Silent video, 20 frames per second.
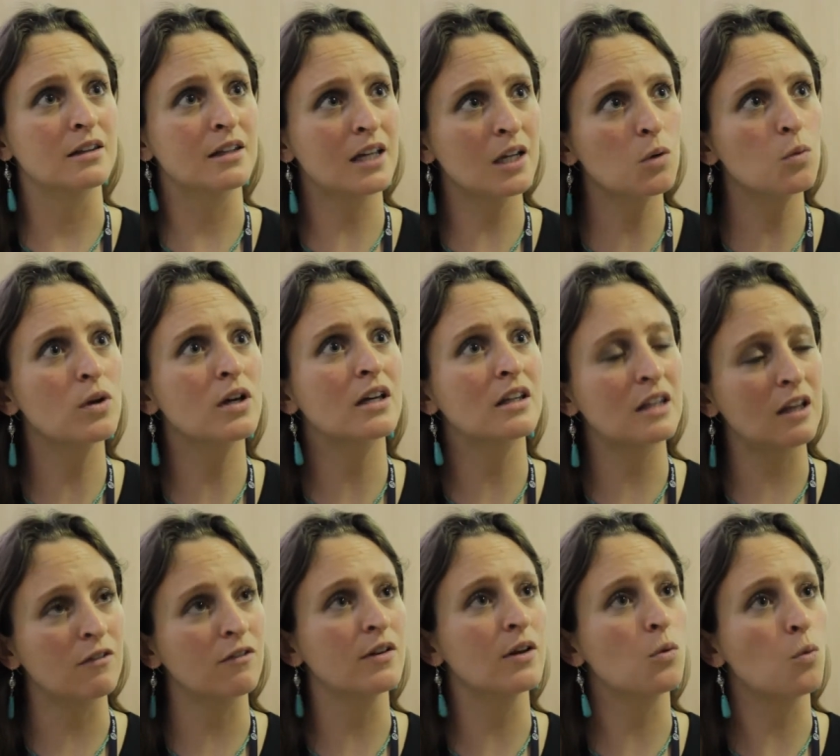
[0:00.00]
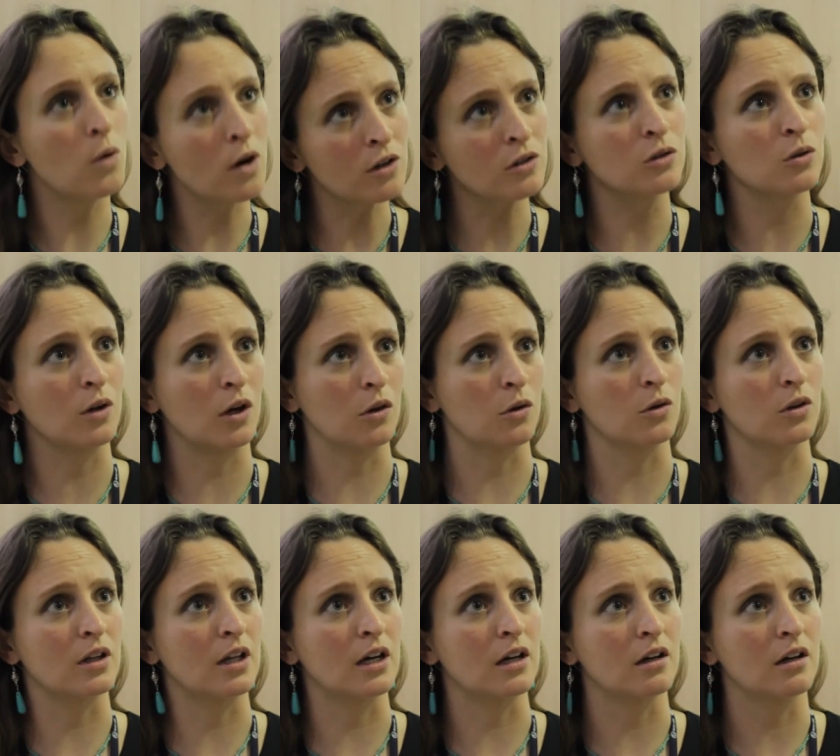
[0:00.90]
then we can definitely work together
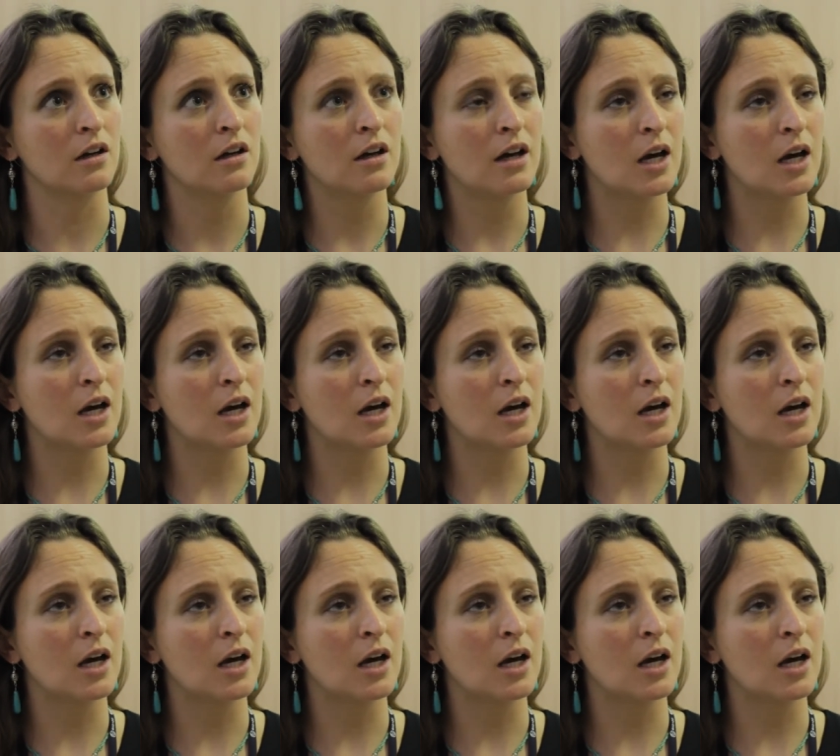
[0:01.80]
on that.